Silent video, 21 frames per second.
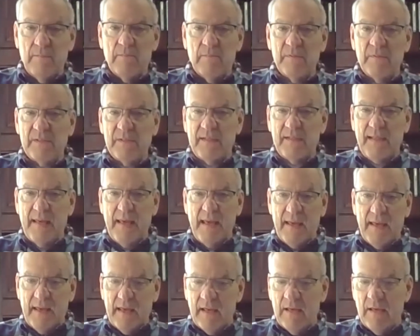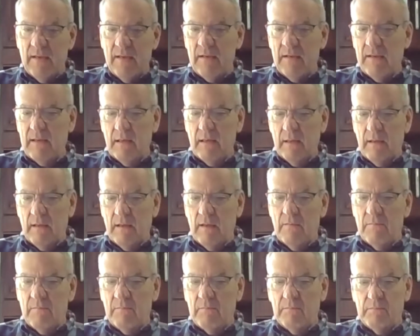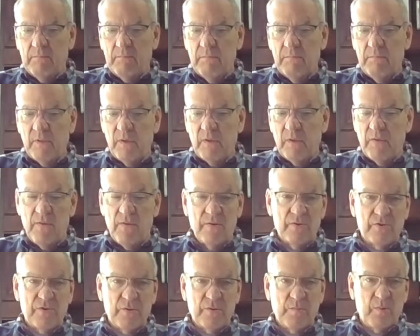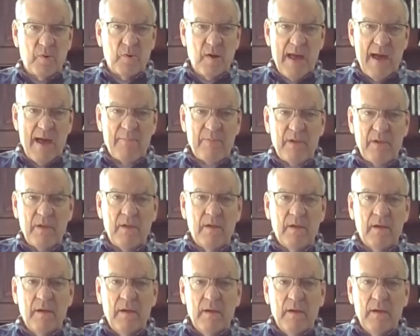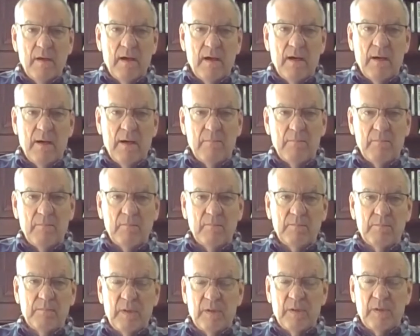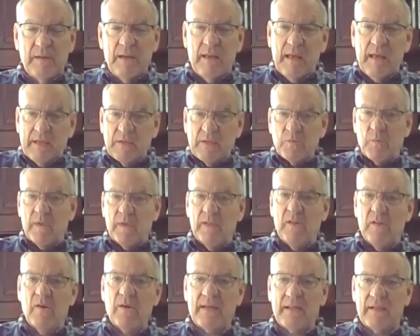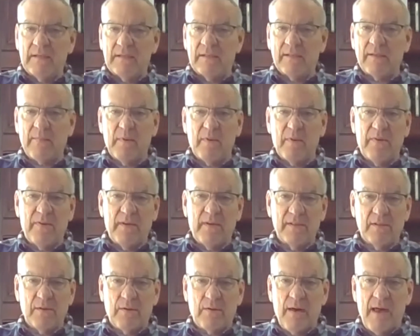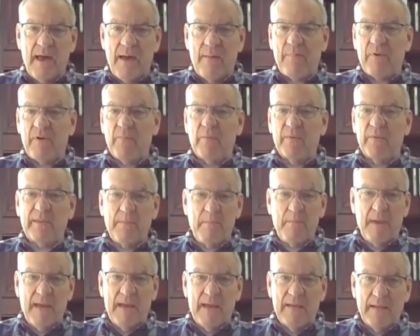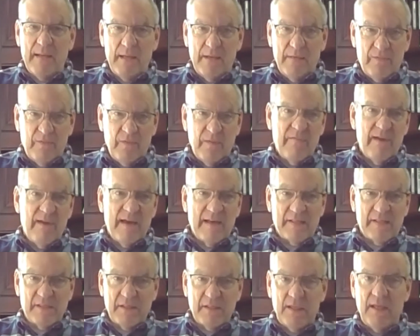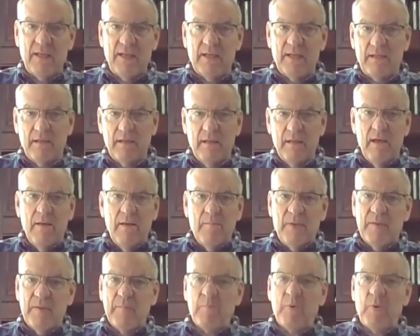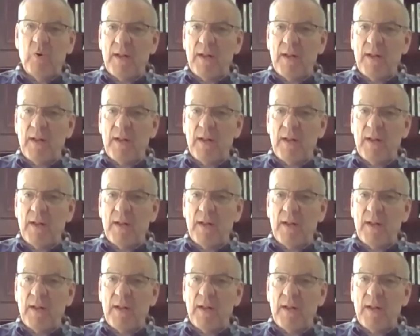today they're super happy as we look at some of the things that are happening with the mandate for the vaccine and being put